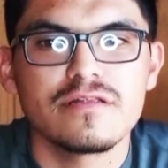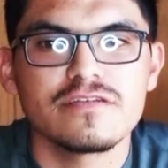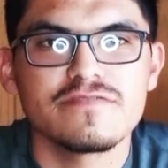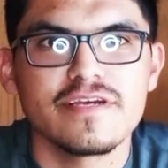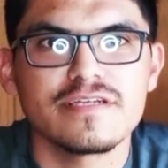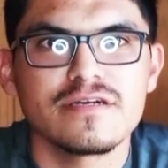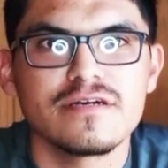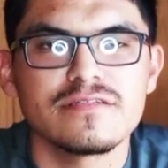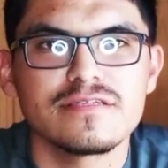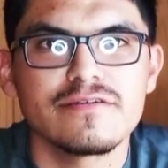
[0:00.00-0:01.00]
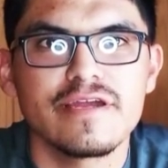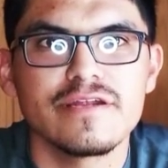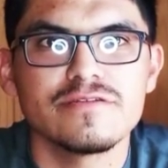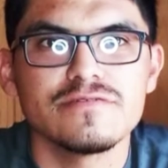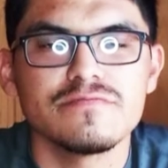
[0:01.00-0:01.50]
Las Vegas content
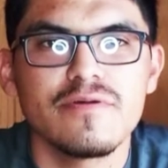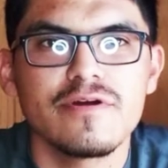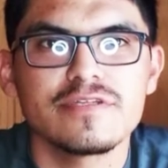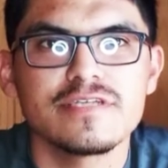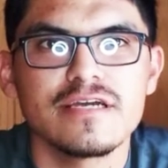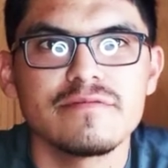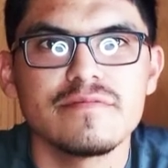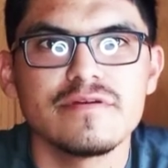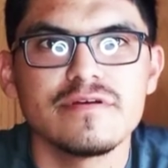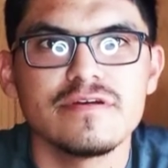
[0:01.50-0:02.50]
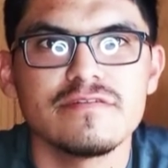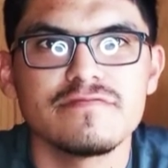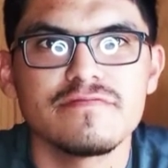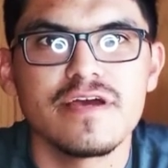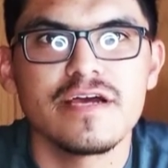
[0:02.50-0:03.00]
creator to part time,
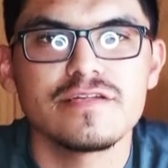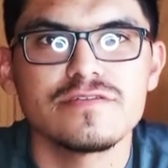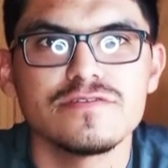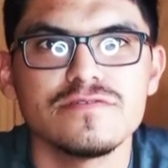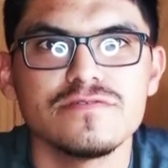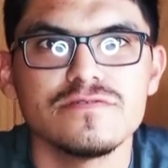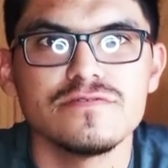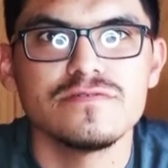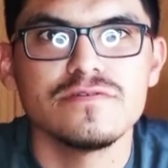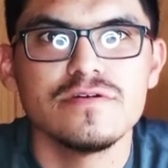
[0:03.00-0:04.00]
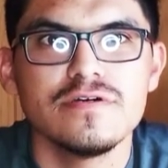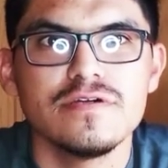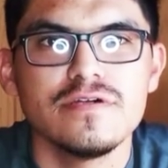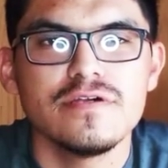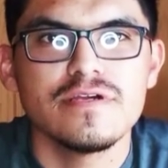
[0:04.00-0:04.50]
if not to
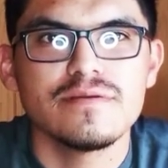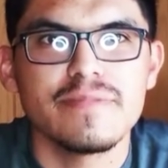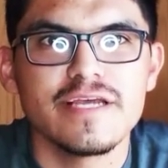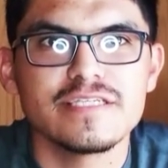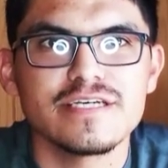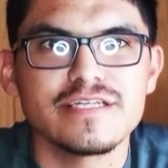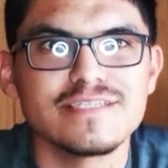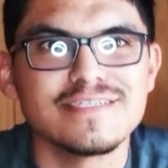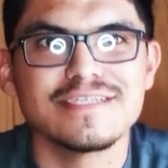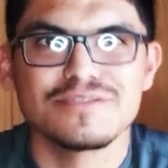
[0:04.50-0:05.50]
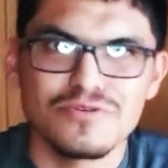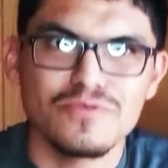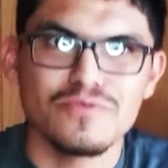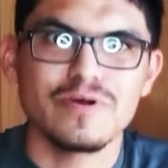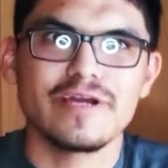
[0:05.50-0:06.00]
basically
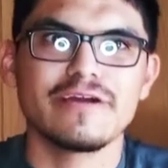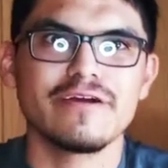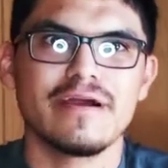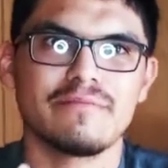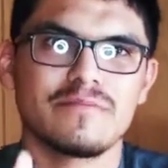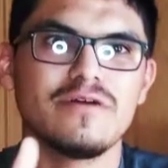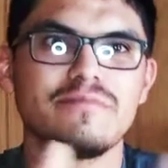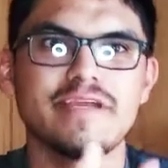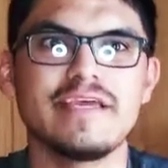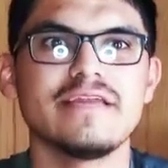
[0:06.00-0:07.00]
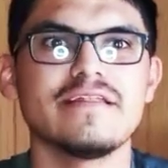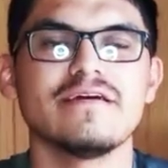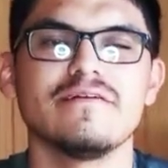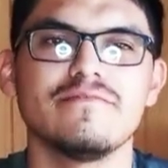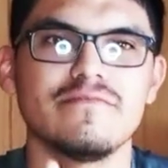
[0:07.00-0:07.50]
seasonal, where I'm coming
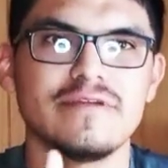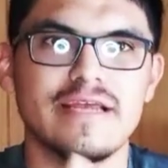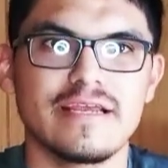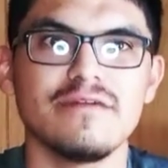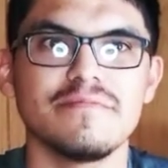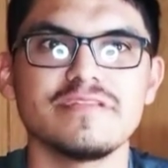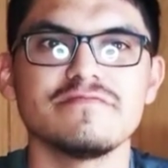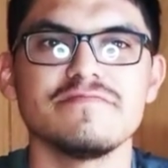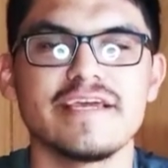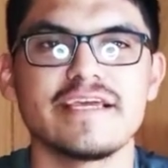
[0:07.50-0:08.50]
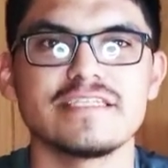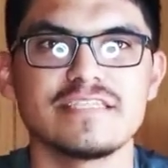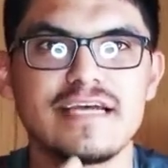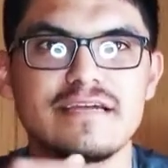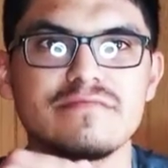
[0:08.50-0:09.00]
in when I come into
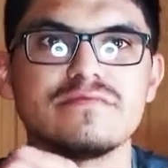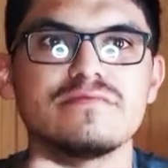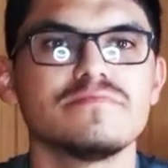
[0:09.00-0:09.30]
Vegas. I